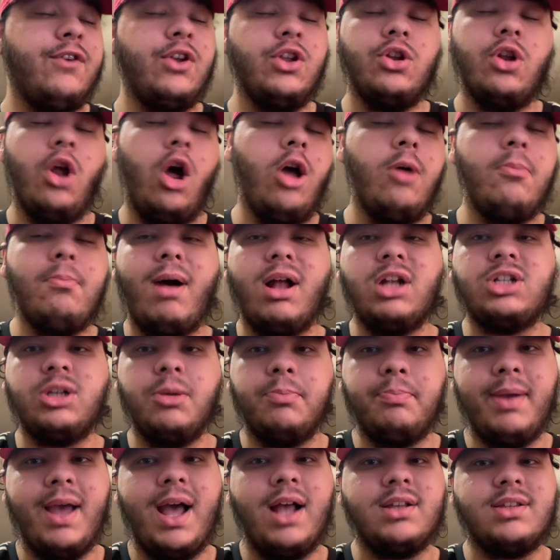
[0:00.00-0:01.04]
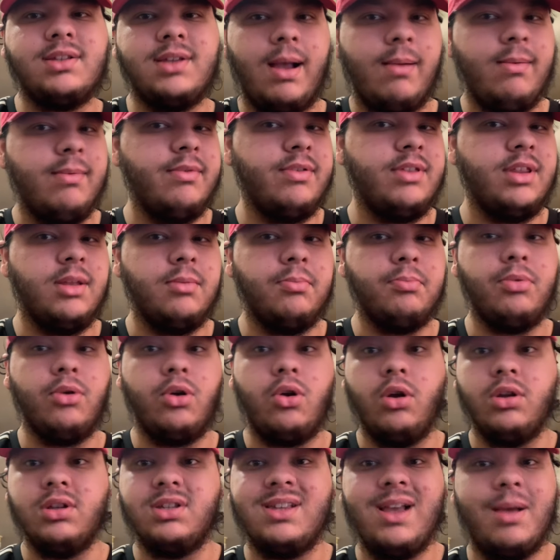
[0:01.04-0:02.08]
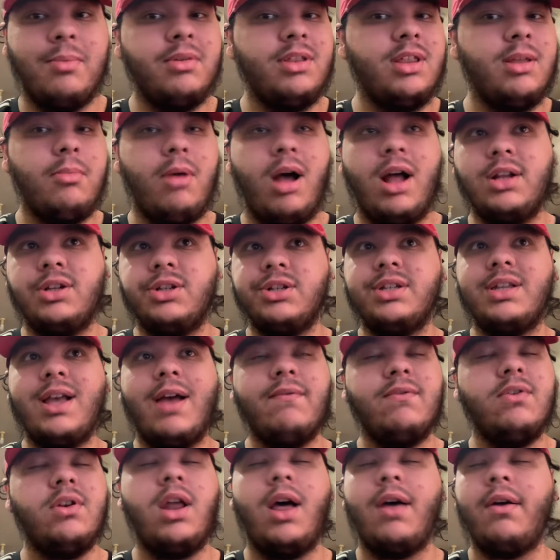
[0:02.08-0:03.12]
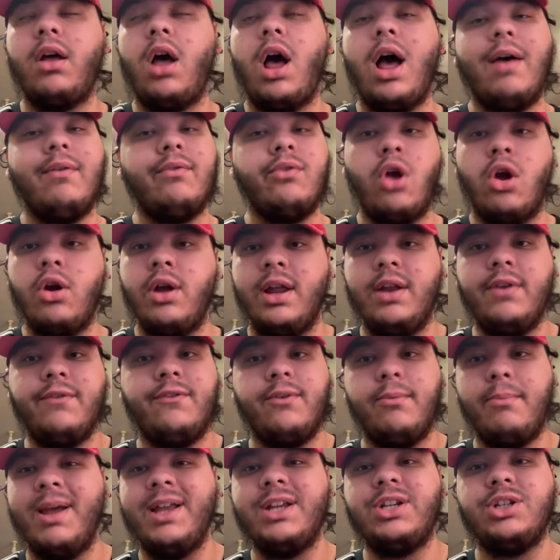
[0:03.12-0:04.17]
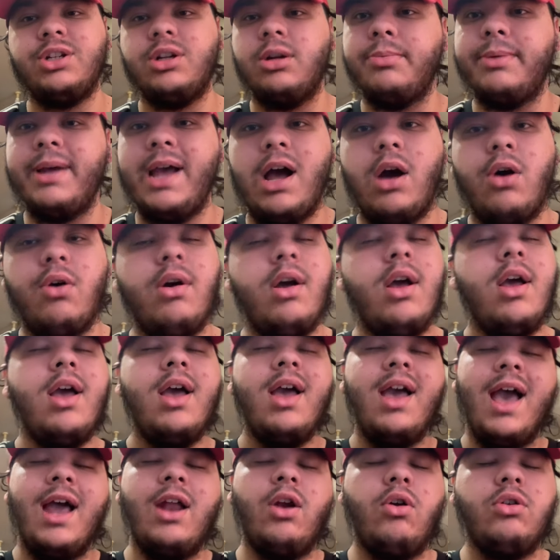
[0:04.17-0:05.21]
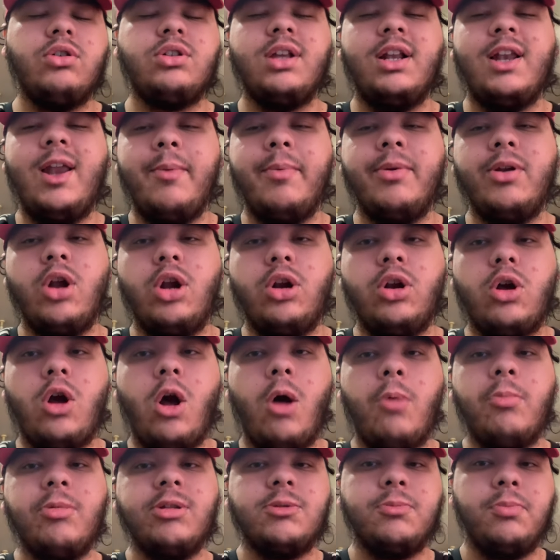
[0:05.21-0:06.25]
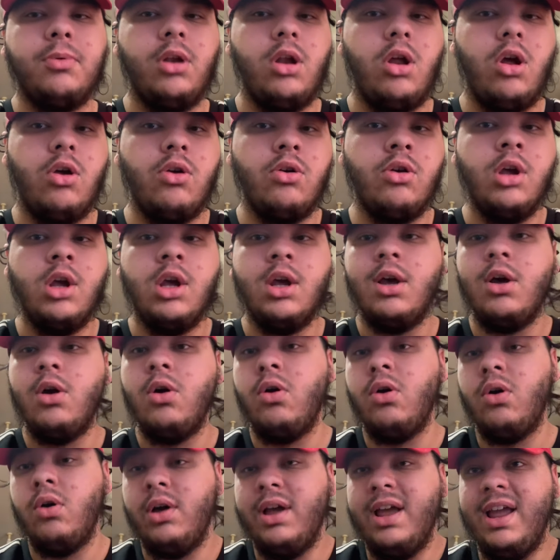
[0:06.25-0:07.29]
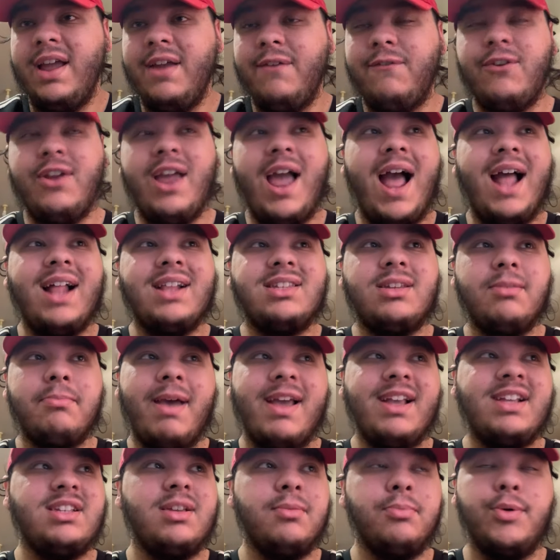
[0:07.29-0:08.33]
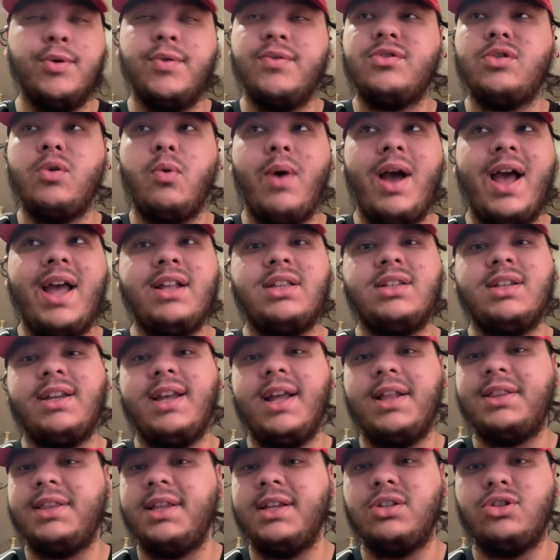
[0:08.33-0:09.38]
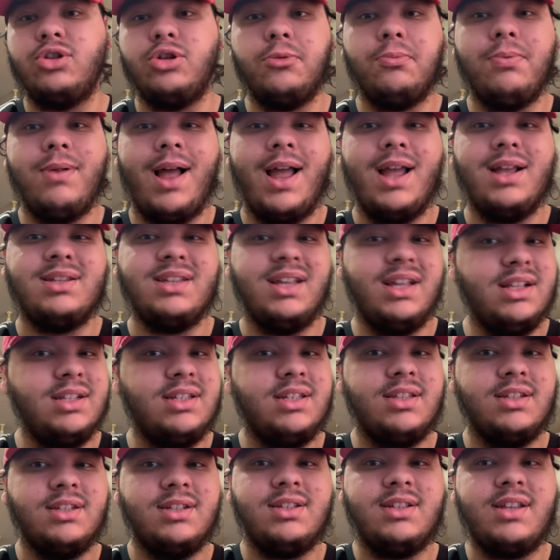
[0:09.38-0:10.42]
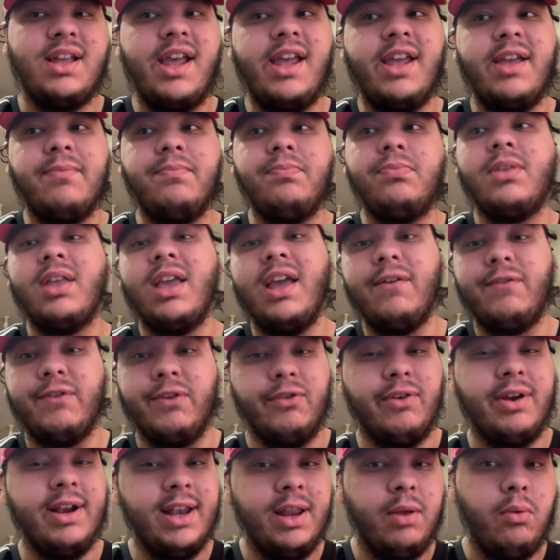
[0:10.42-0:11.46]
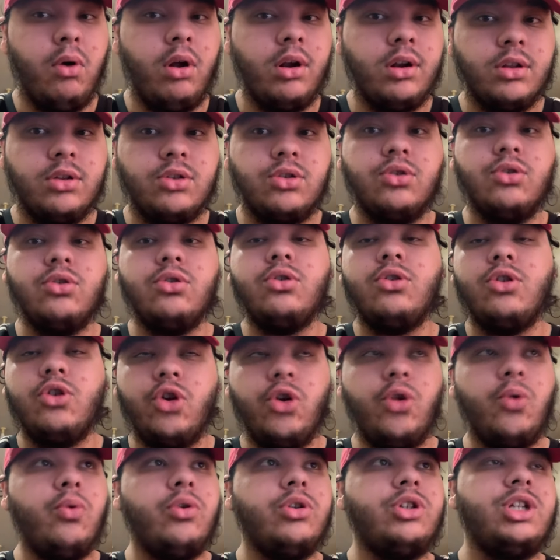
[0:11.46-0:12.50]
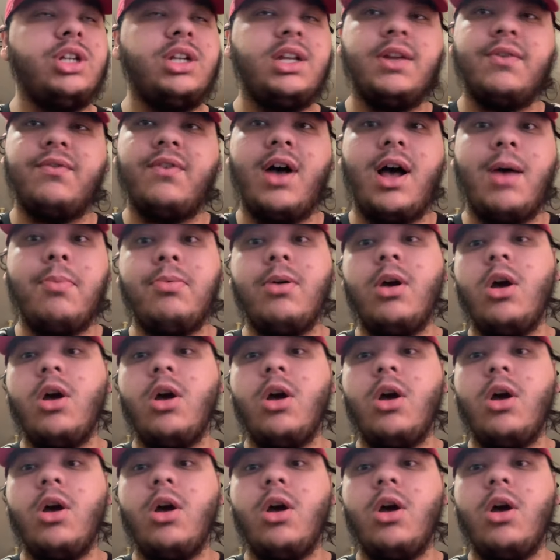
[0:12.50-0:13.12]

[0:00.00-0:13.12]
you know much about some of them, because some of them I have no information about. And also let me know in the comments below if you had to make some moves away to get these two players into this team. If you really wanted to, who would you give up?